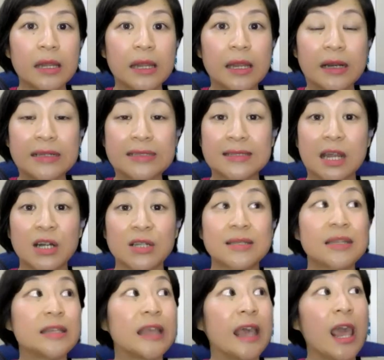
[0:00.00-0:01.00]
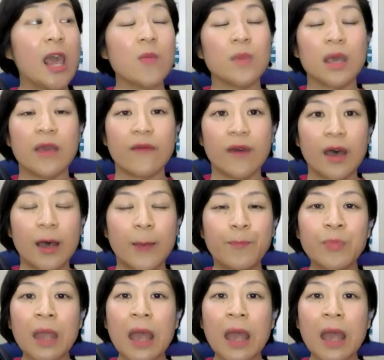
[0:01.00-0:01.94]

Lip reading: their starseed name even.